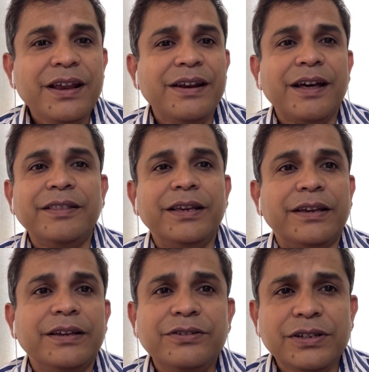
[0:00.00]
Nothing.
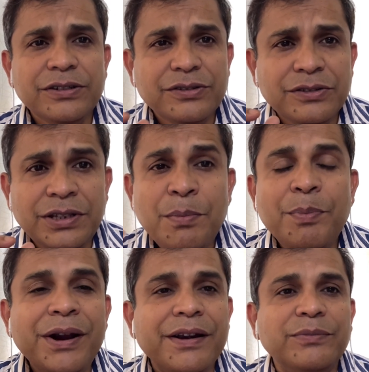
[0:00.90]
It's
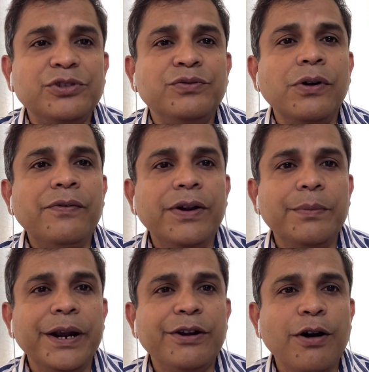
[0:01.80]
simple terms:
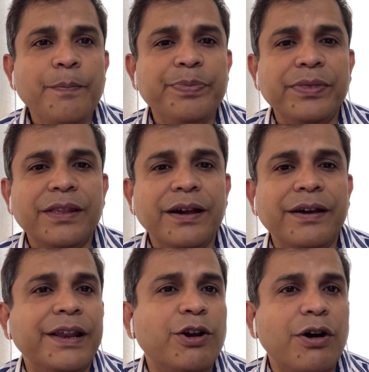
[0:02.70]
fulfillment of
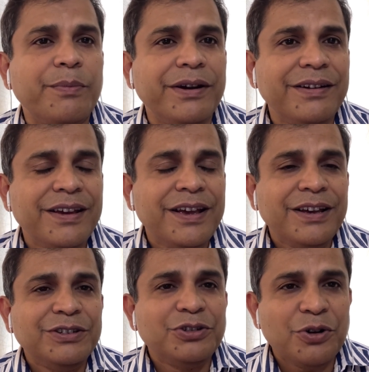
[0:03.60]
requirement.
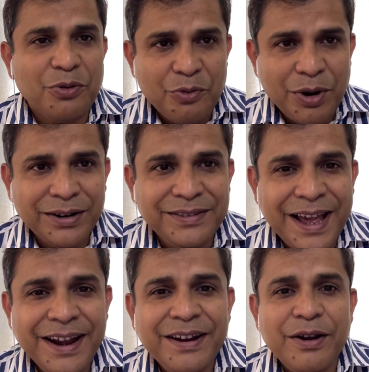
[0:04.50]
So what's
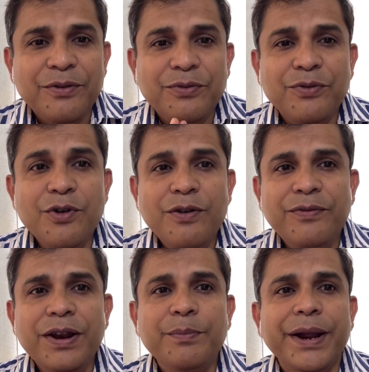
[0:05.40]
that?
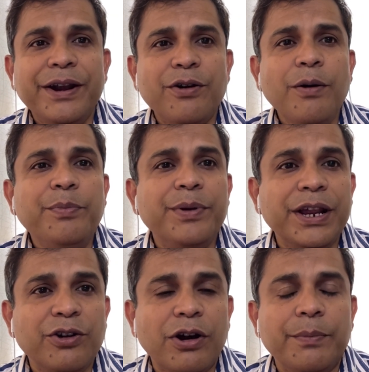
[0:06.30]
Fulfillment of
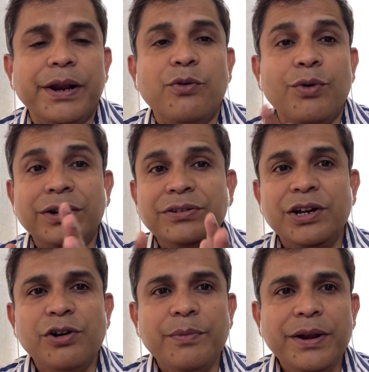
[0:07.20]
requirement. What is
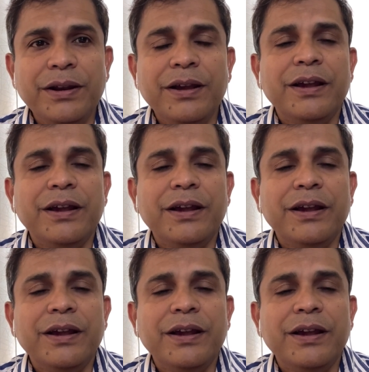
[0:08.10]
requirement?